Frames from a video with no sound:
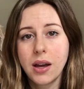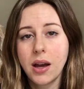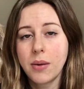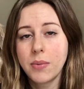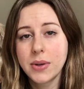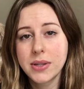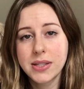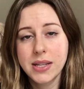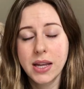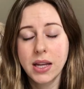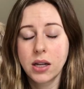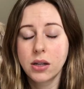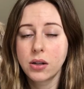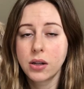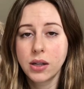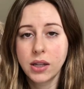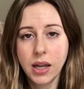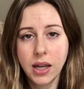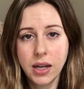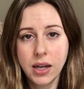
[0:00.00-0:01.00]
I'm not saying I
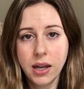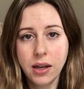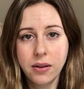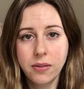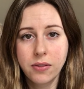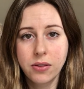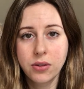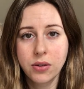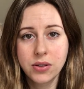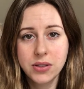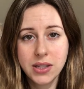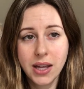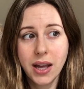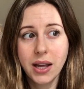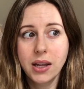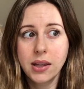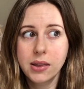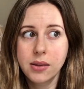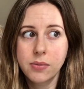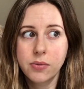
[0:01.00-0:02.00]
don't get negative thoughts, I
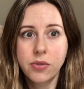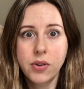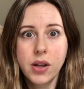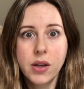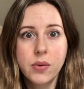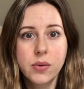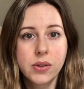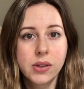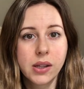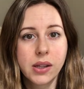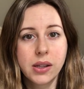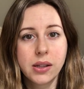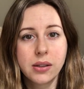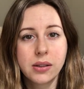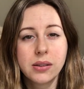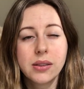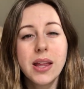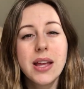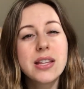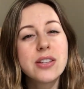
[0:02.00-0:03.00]
get them frequently.
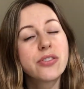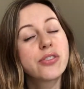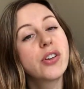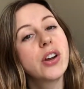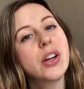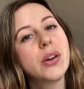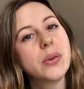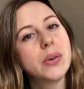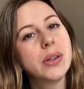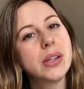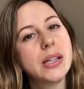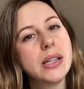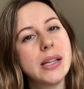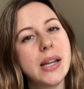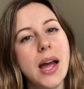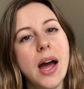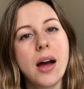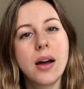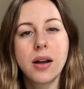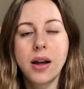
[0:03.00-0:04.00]
Less frequently
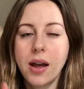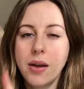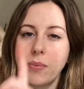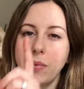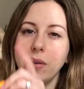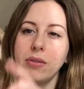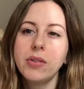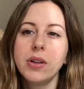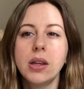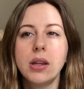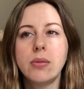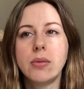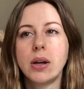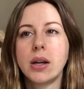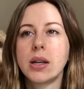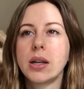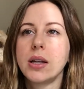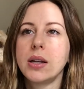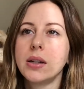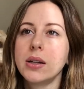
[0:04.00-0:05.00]
now. I've been really
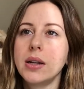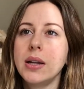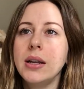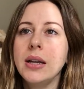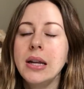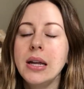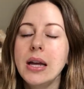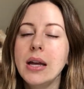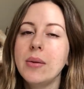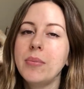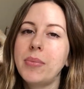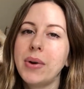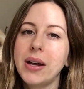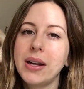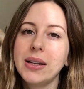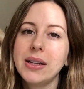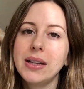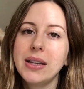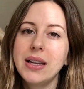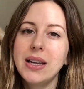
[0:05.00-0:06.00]
working on it.
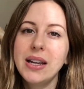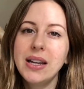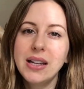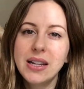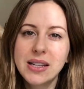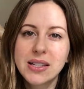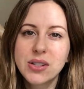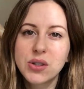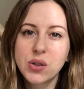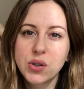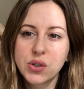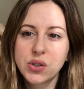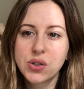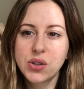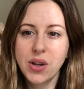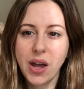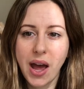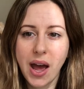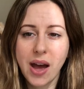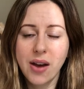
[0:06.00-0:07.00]
But it is good
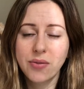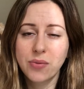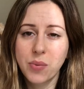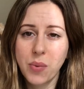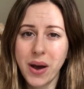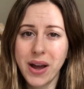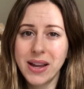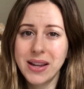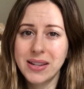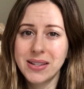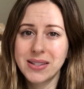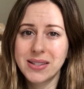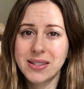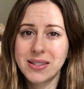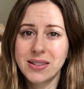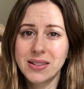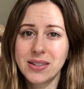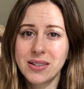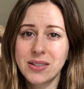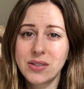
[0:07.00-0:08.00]
to have
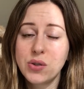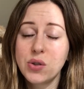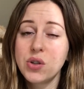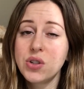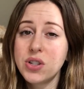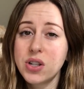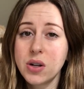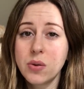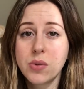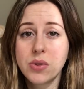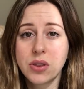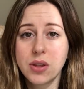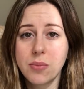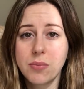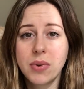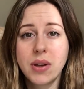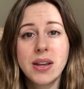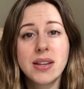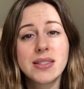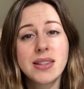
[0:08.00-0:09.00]
ways to deal with them
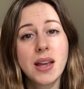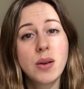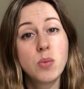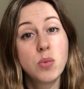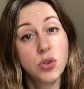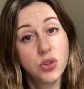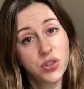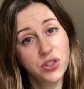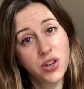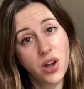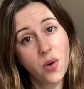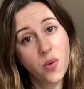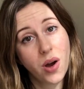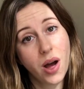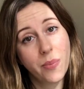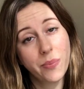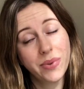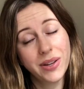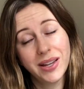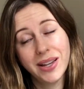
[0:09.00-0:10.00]
because they will show
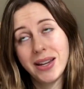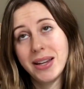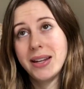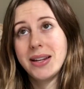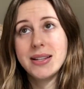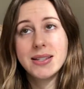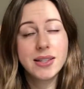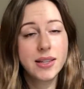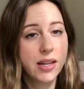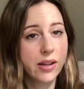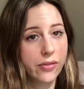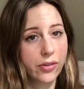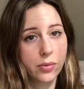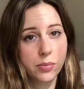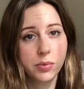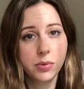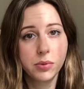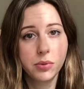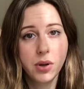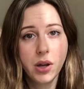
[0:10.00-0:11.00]
up. It is
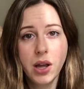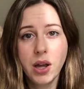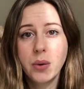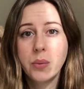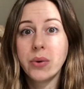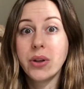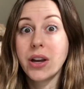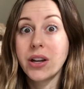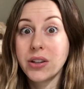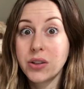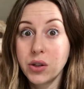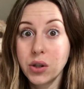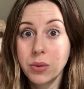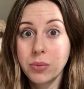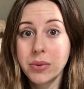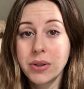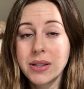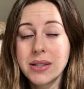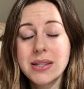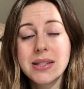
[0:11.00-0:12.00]
inevitable. We are
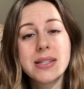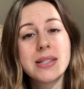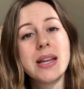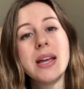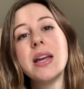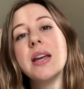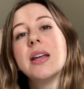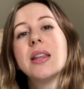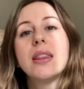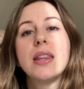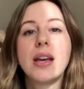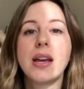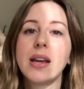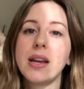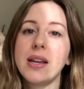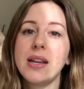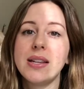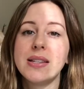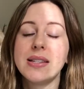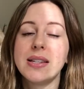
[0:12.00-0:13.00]
humans.
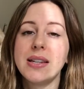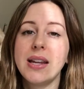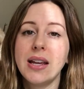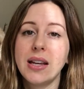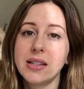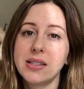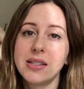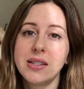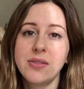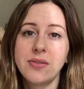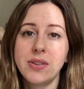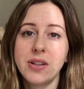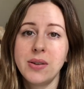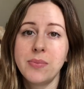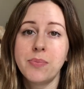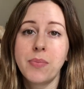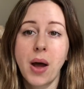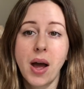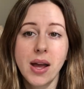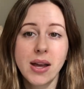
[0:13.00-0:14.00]
There is a negativity
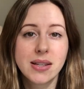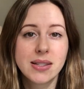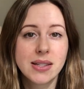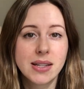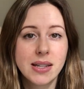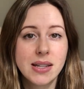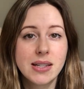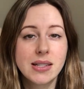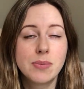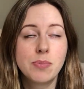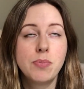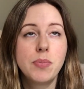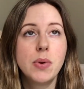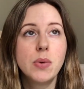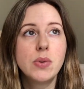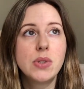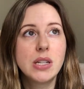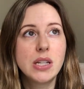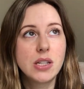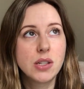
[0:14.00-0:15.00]
bias that is
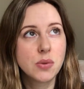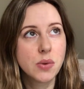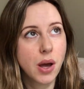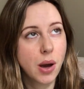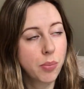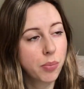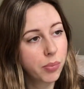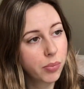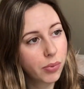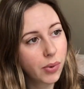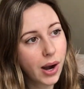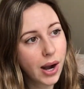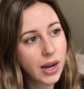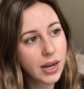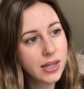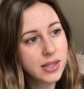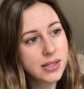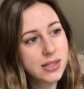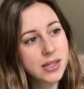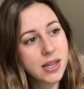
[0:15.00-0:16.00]
built into our
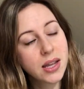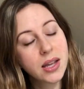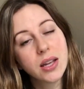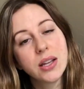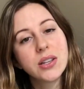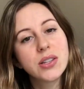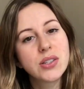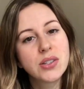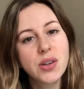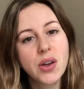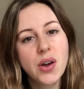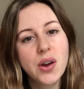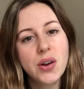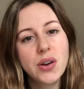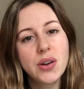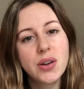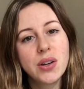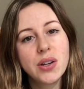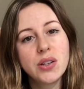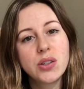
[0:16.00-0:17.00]
brains.
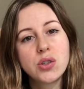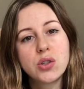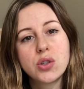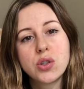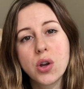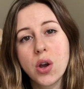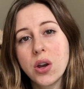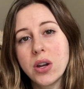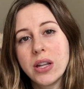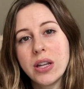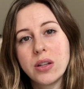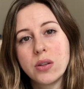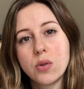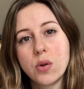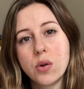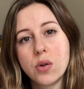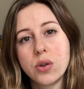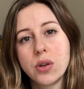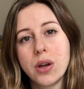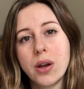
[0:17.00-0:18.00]
So don't
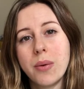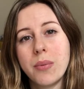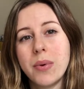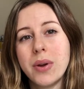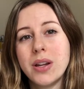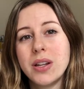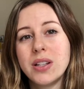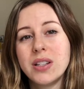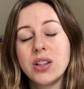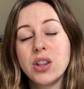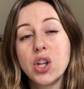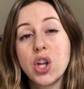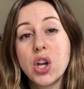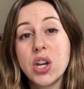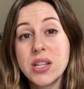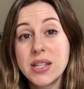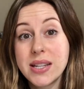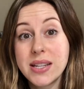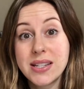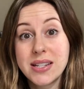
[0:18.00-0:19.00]
ignore them,
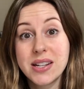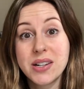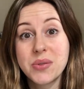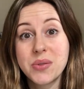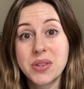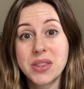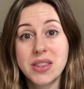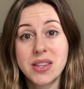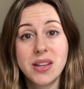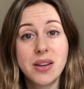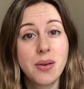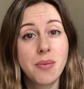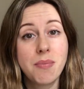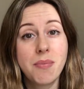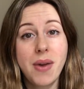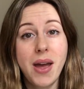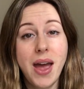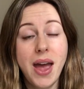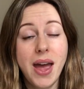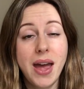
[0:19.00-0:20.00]
learn to deal with
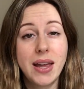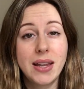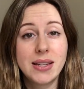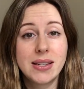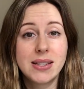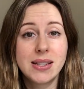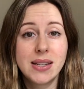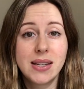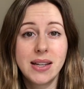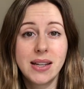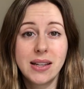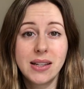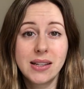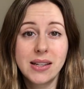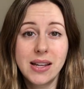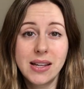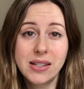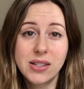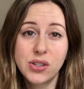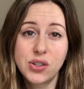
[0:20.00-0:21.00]
them, and
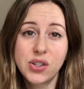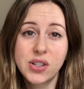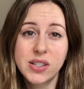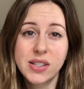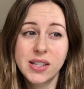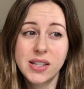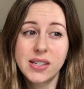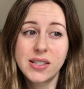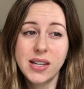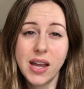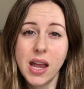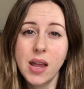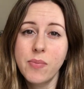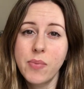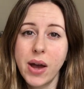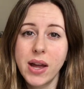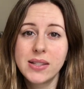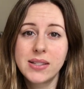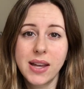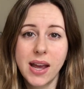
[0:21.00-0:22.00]
it's just day
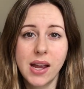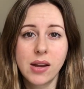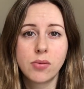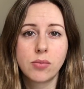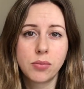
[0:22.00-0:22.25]
by day